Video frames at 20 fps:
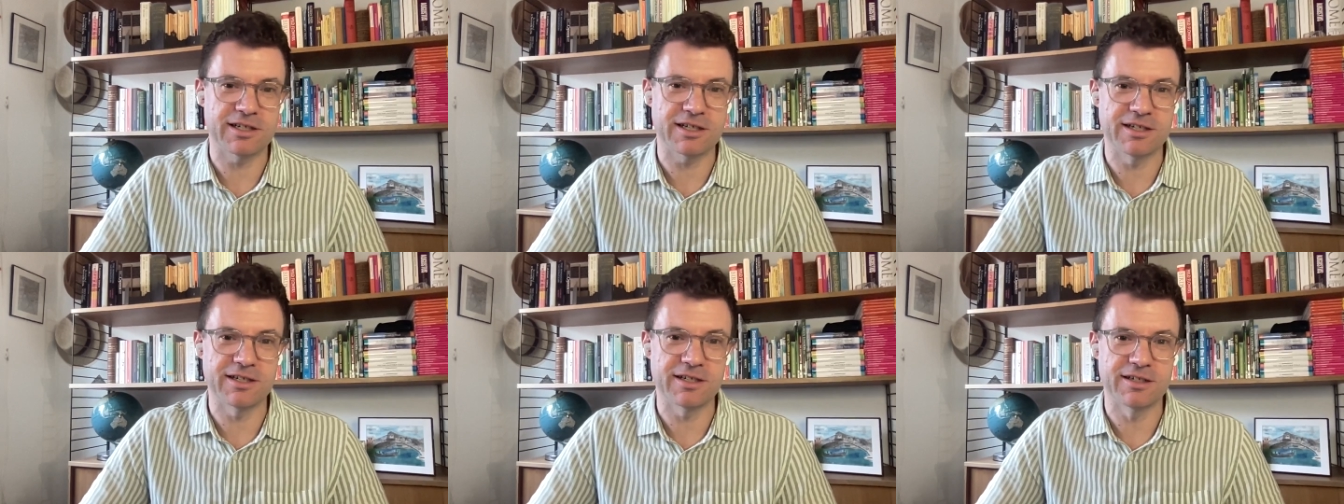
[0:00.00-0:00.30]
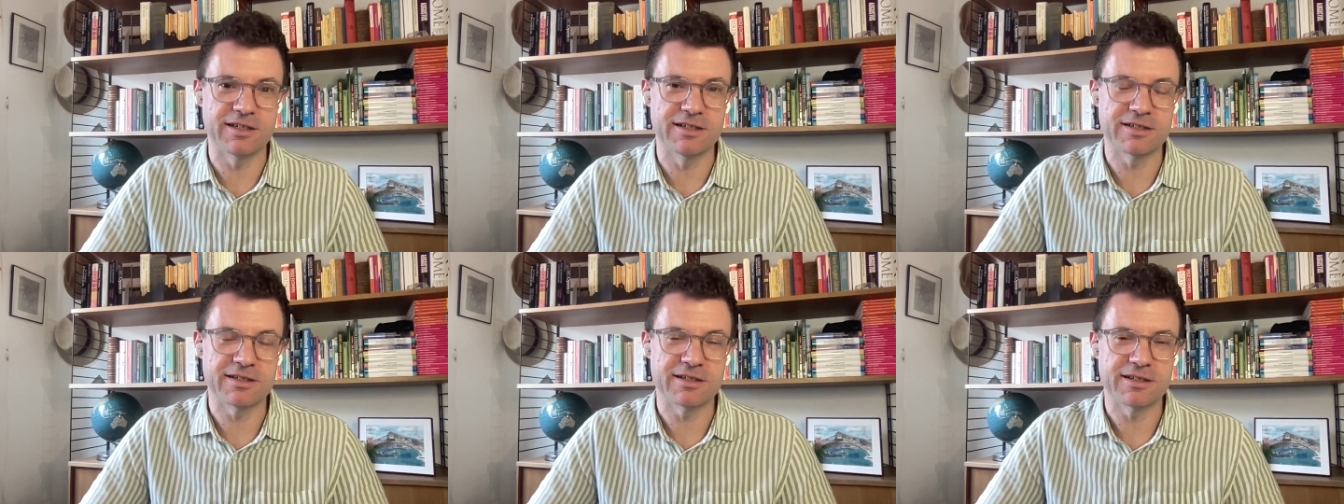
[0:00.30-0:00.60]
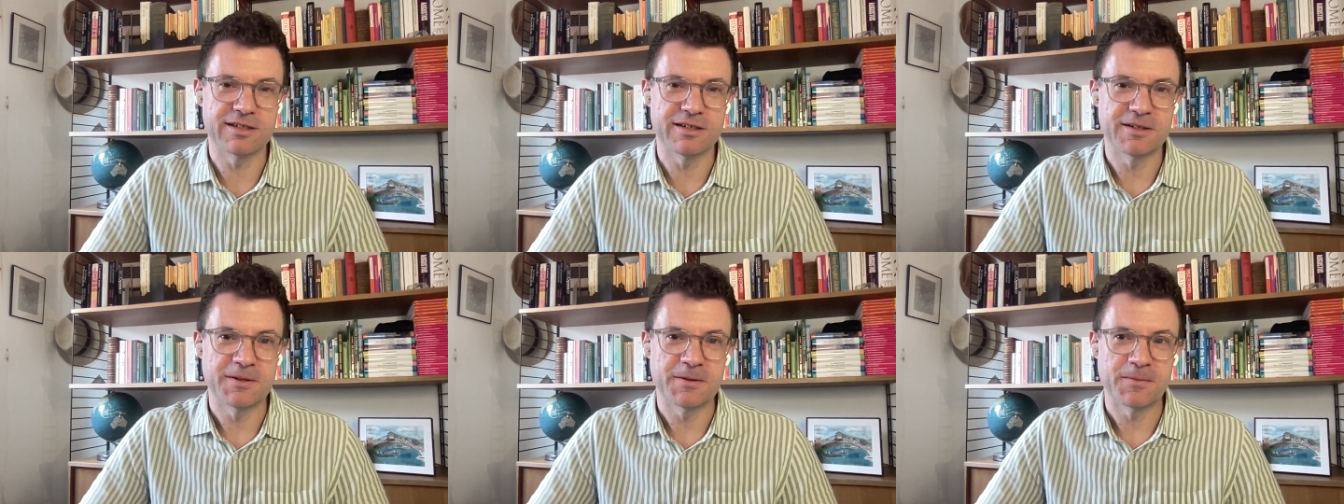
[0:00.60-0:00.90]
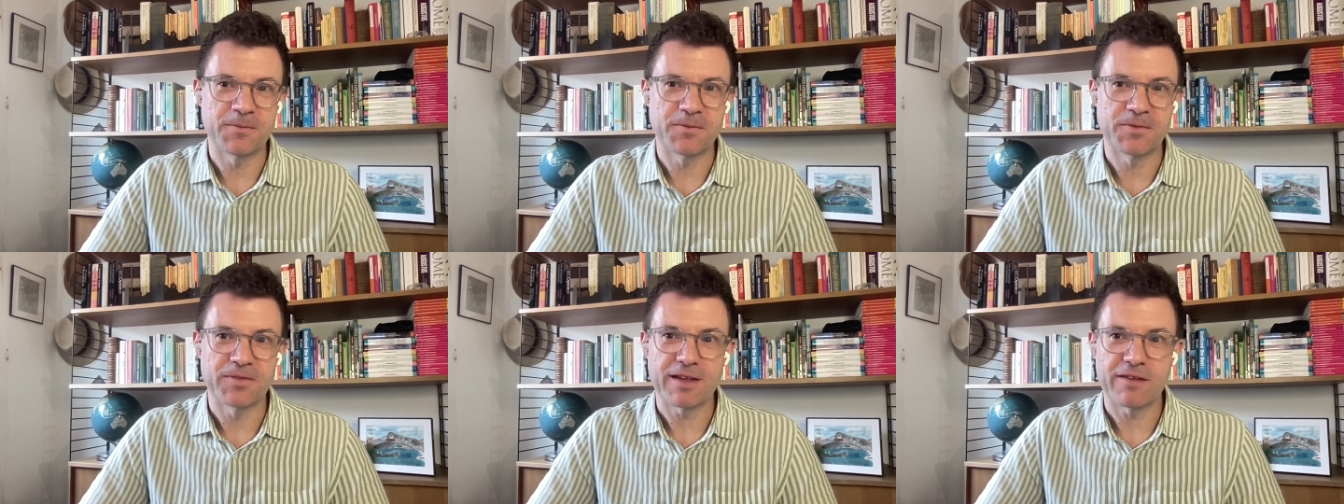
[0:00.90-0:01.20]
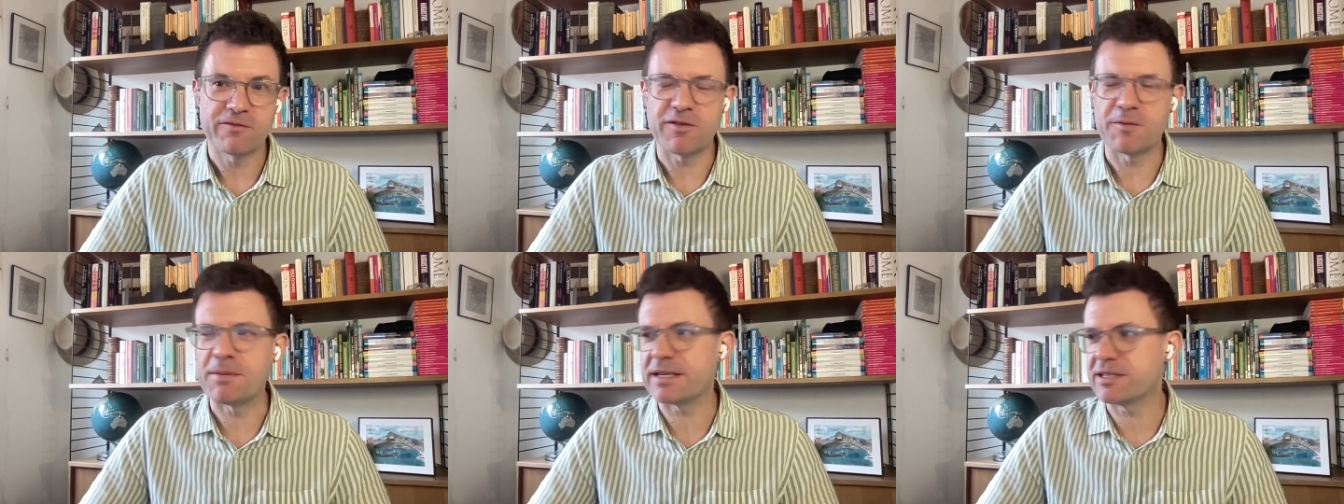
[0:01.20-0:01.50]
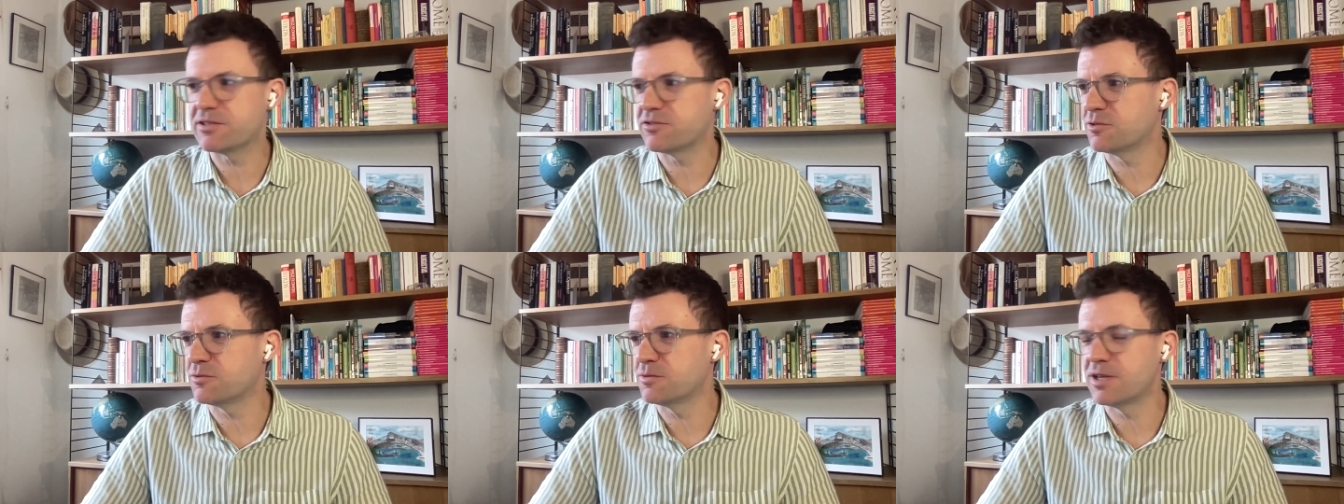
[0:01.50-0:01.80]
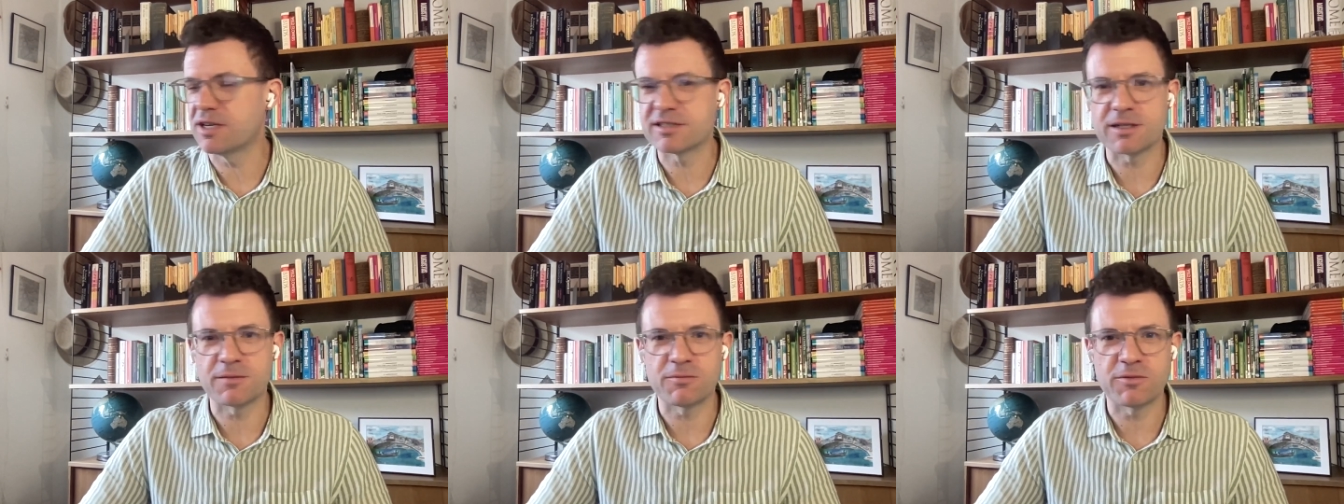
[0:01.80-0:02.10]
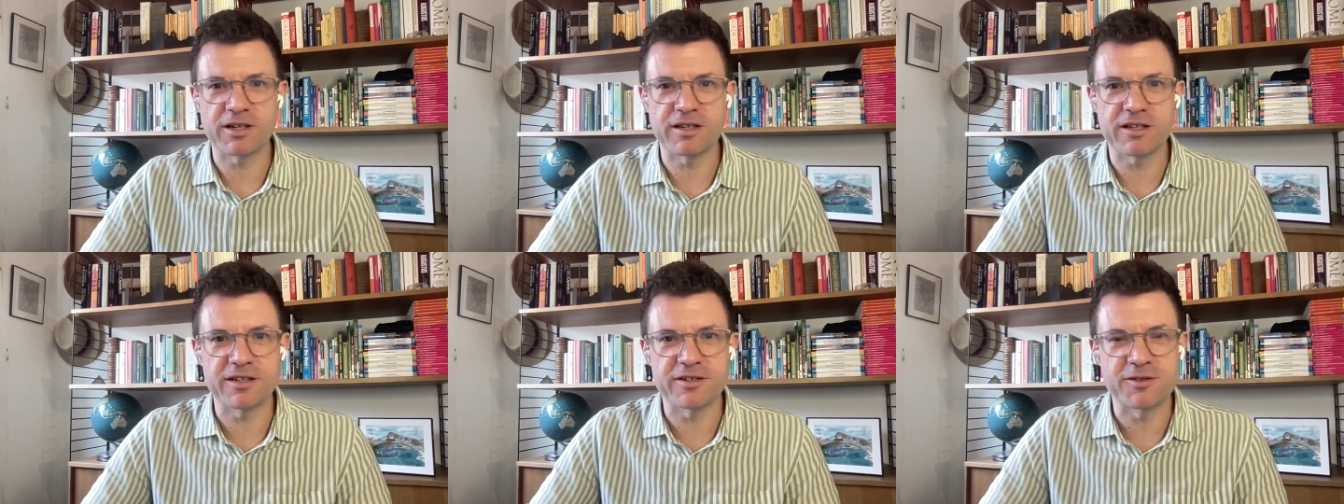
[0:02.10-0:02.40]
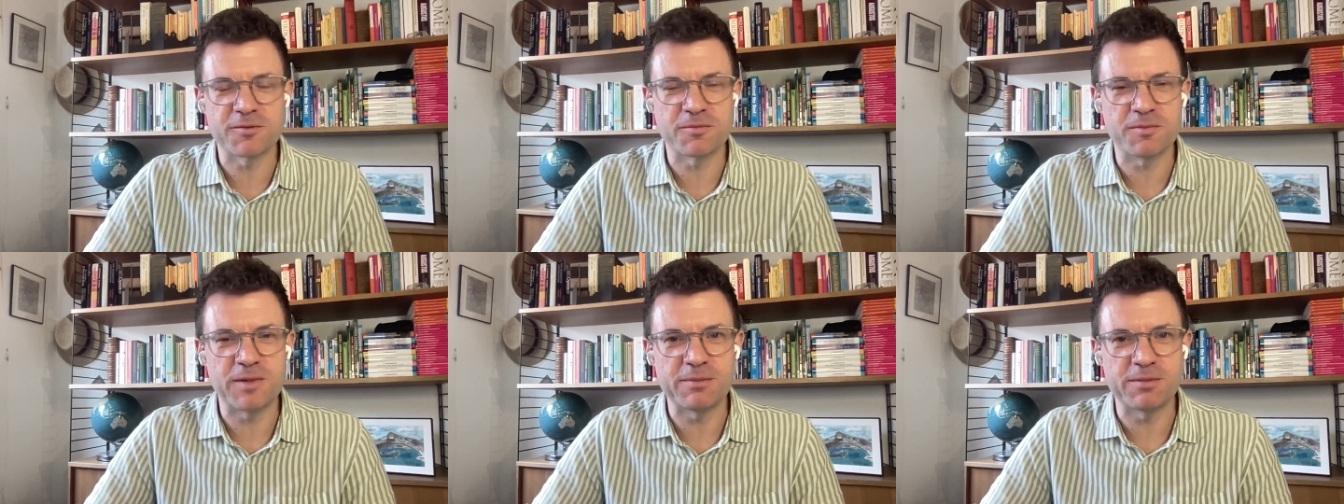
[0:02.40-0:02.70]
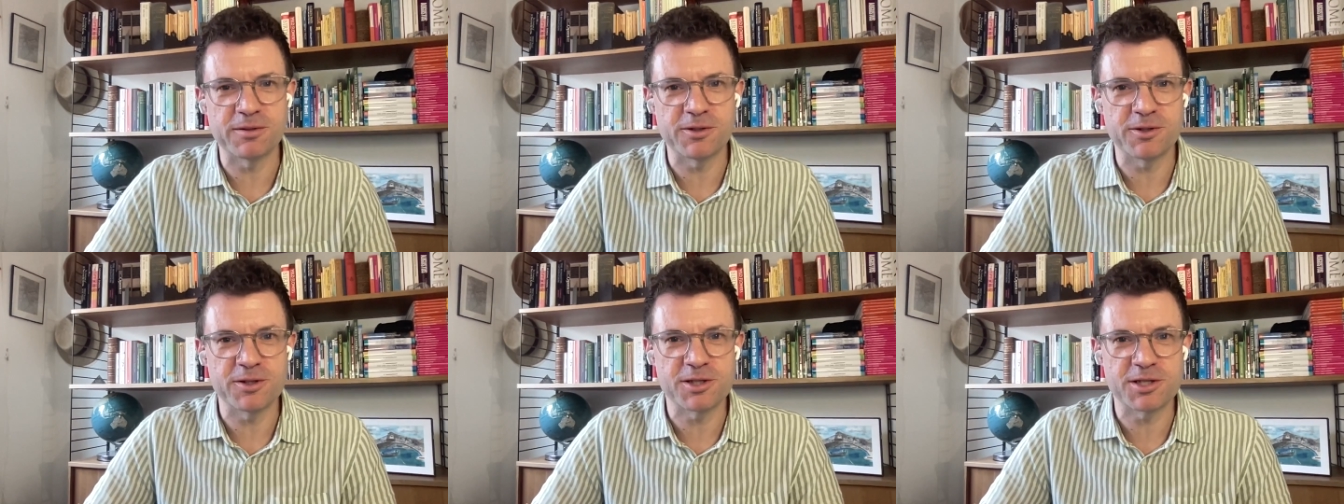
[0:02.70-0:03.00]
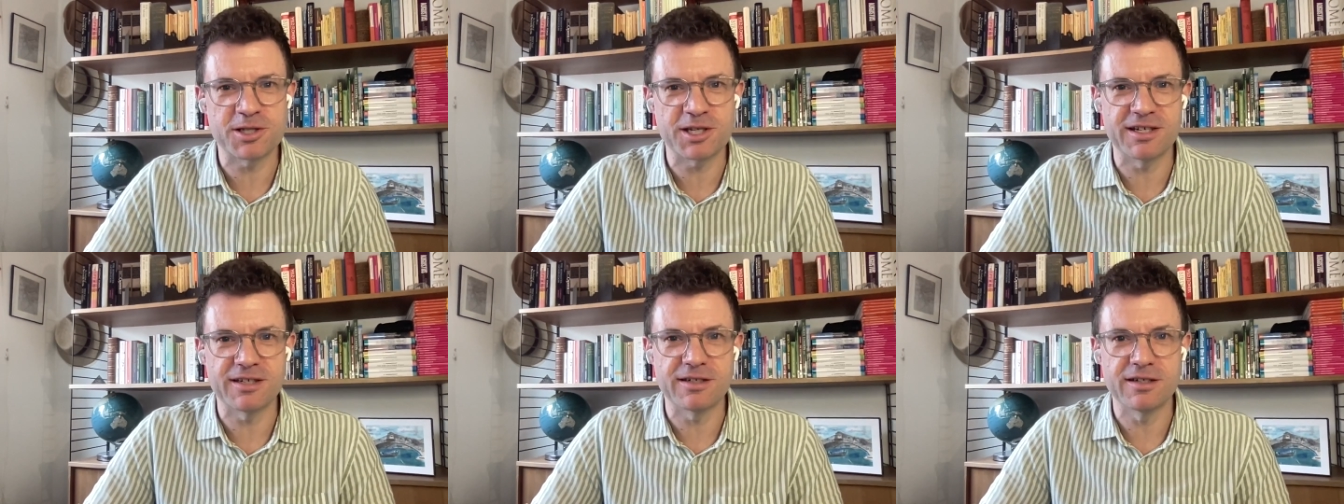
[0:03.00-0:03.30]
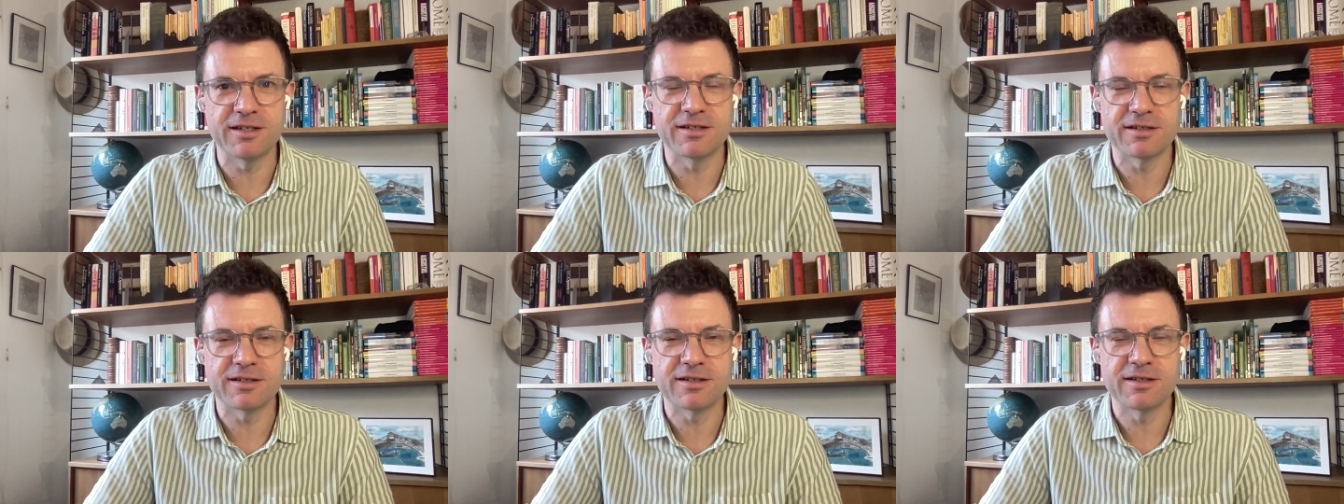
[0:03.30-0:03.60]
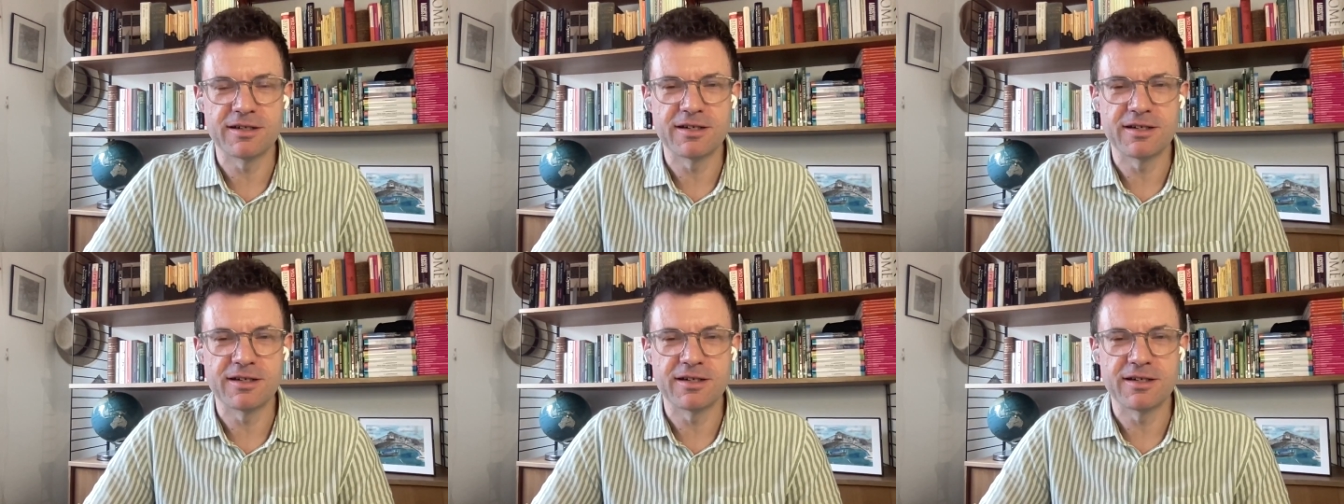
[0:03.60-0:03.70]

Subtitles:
And for better or worse, I'm one of those people who's turned